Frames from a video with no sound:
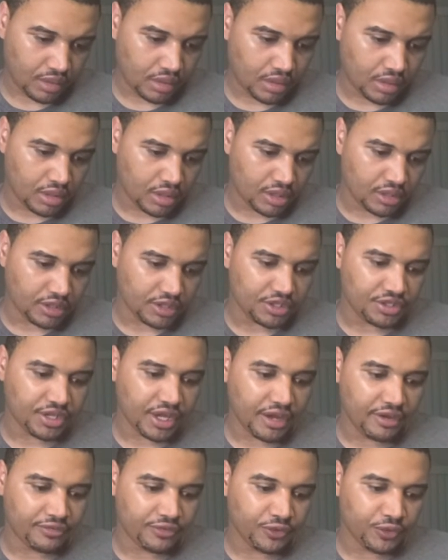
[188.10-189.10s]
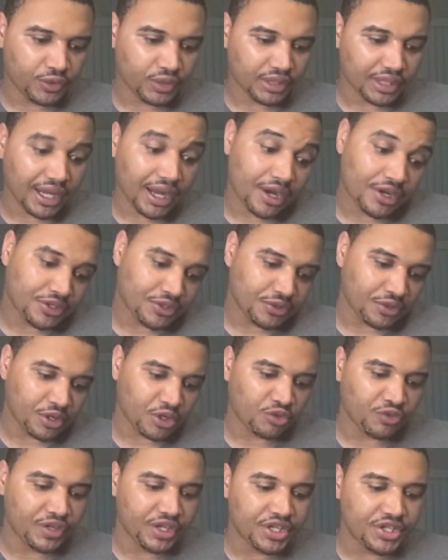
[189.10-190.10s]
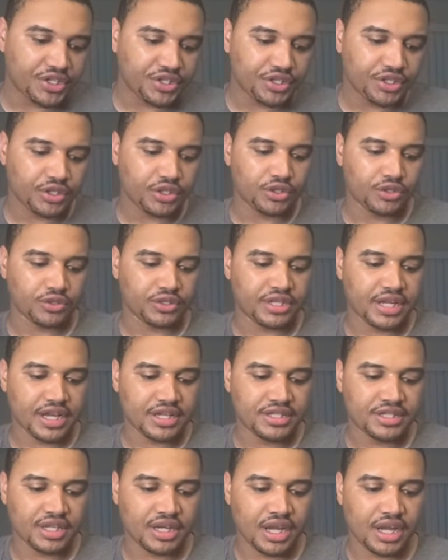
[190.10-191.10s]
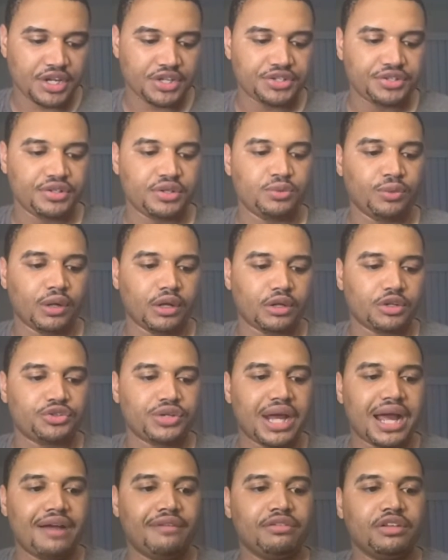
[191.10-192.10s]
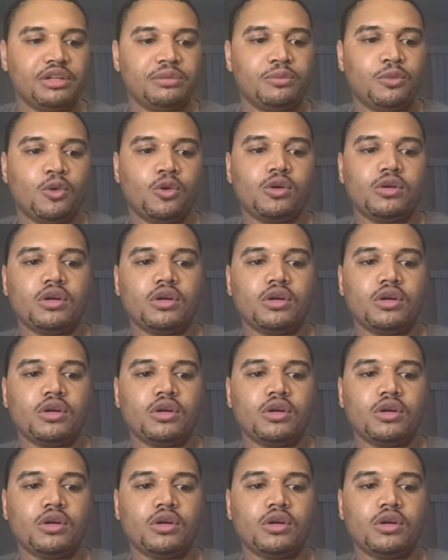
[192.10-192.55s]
The safe route allows you to reach your destination while traveling more or